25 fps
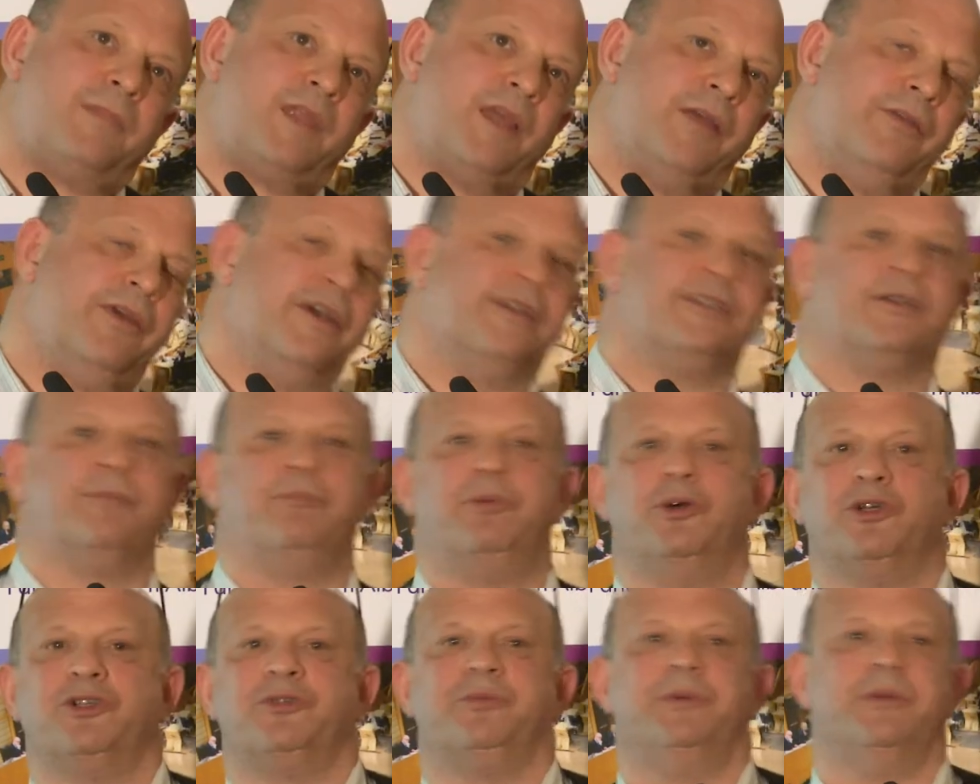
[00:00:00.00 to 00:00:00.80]
there's a
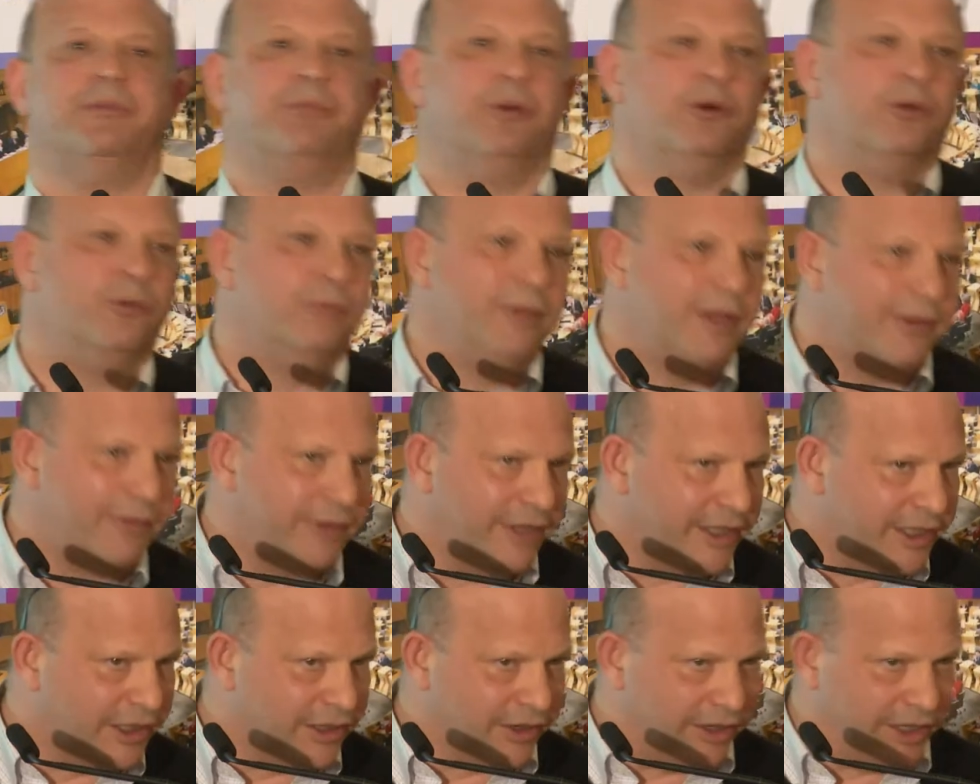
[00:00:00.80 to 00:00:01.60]
push-me-pull-me
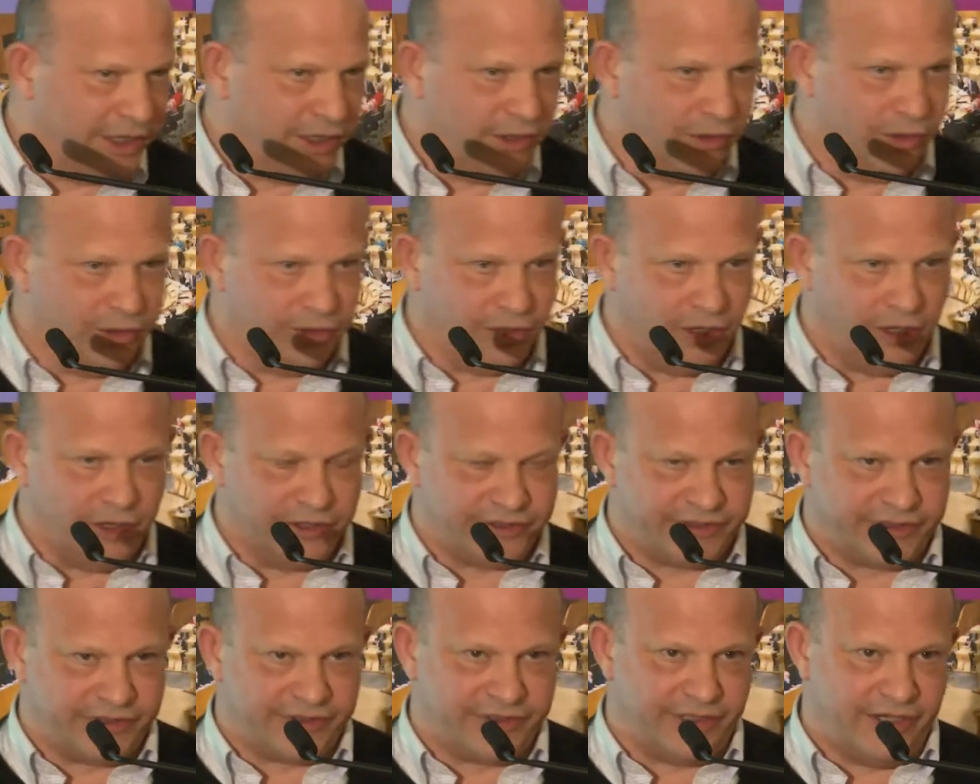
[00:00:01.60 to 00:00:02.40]
thing going on. Our
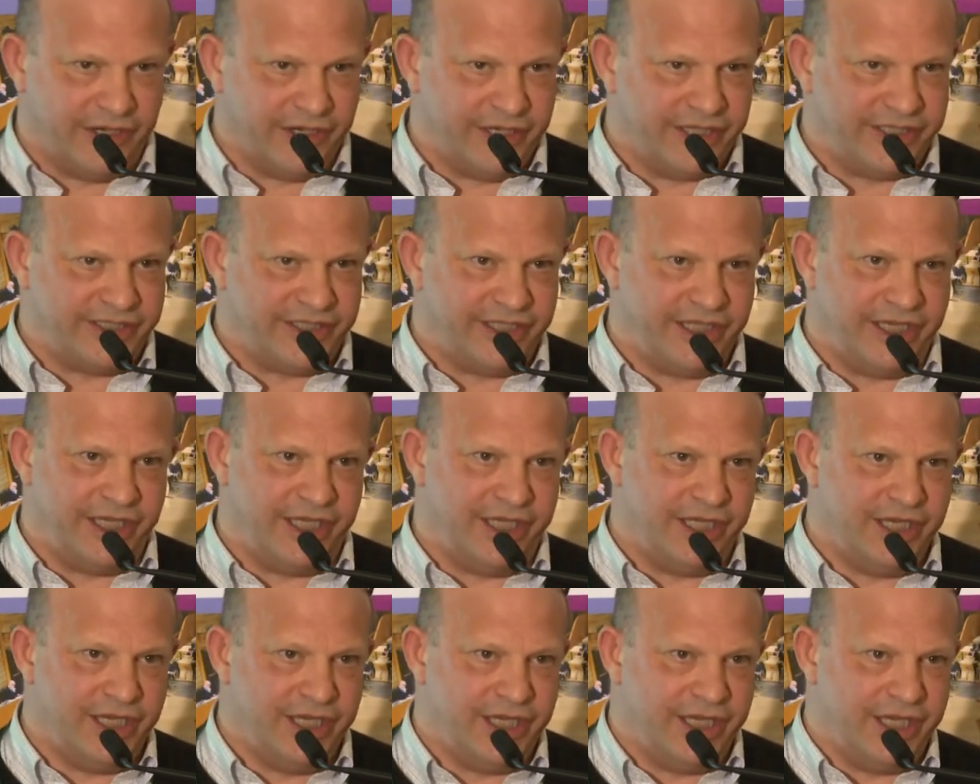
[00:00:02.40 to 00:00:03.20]

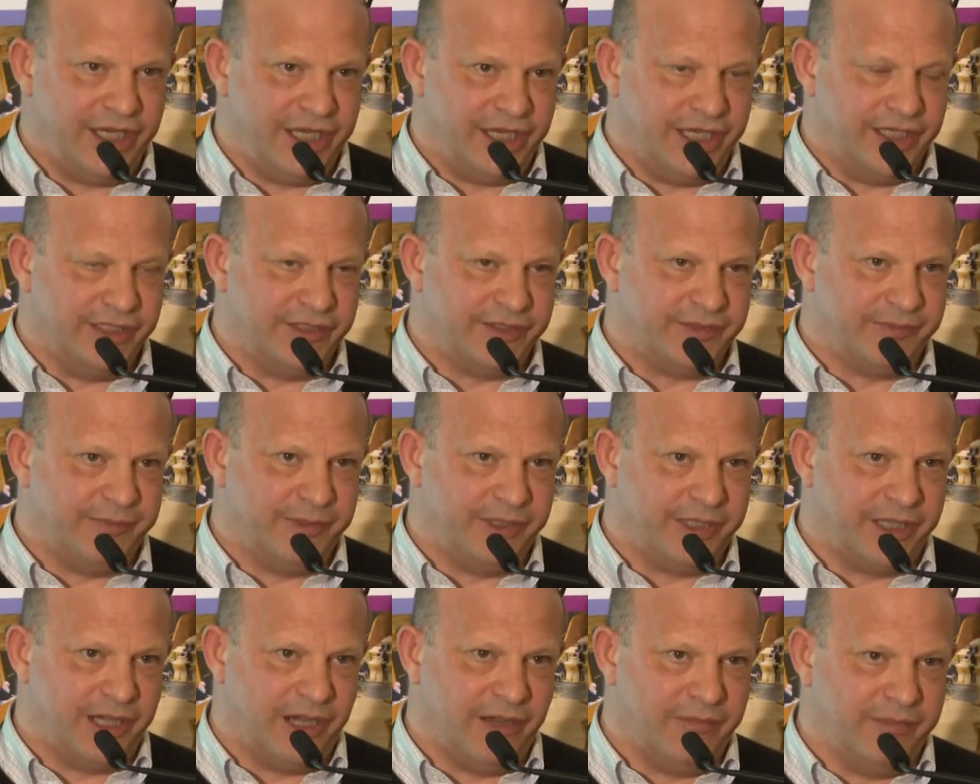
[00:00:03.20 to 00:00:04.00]
society is
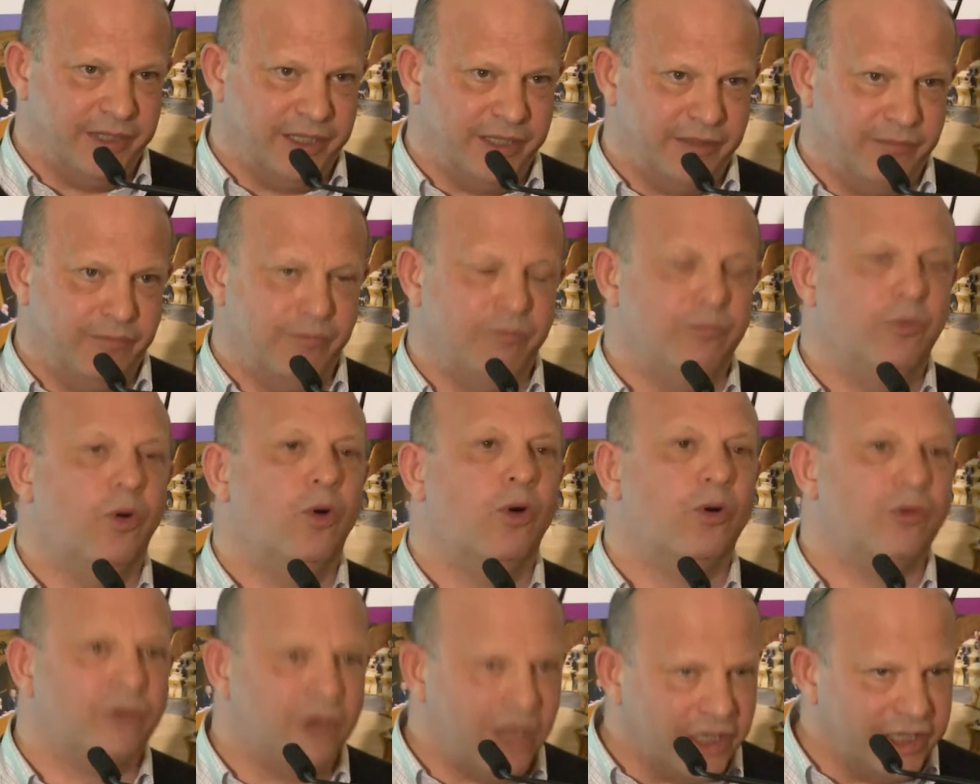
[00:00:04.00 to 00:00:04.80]
becoming
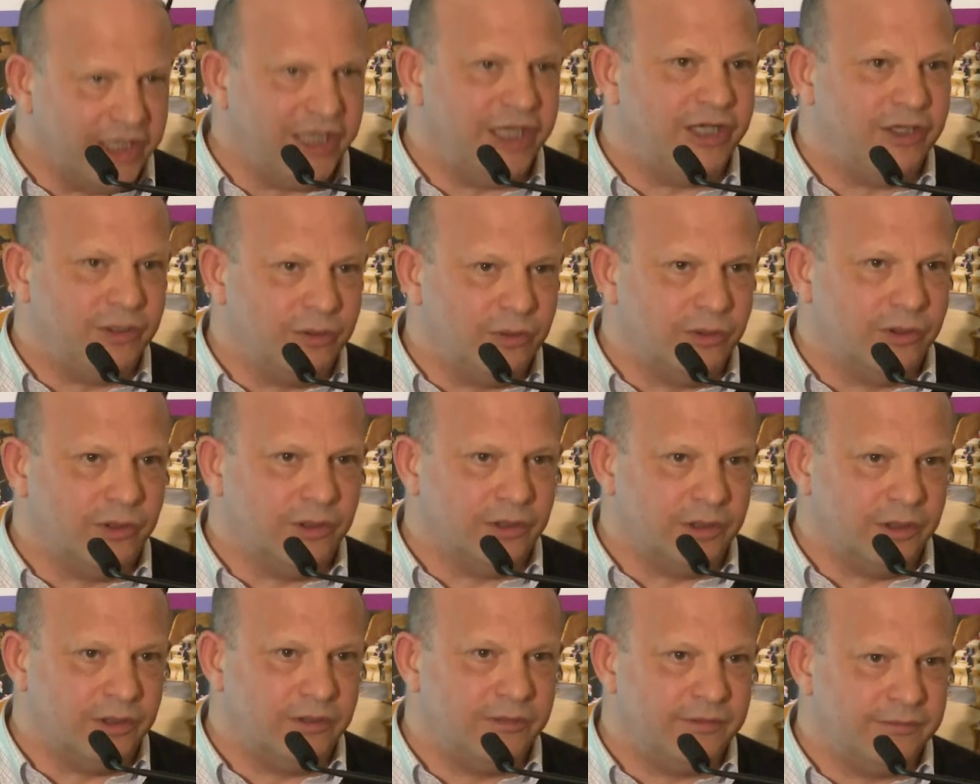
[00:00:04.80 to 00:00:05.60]
more
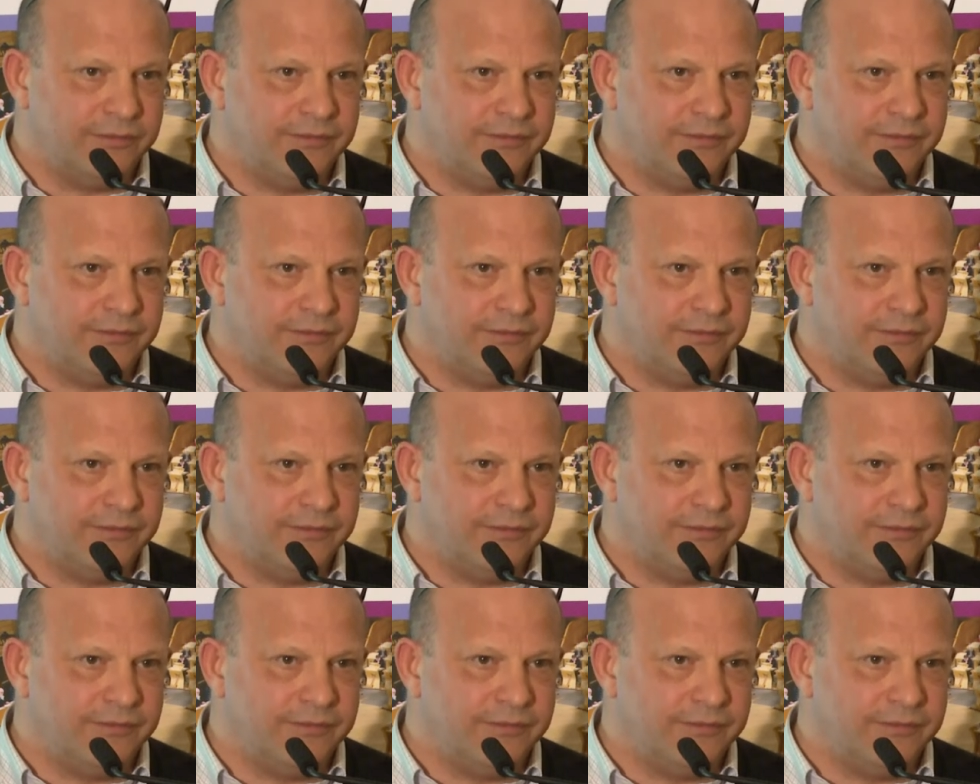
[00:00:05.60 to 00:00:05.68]
unequal.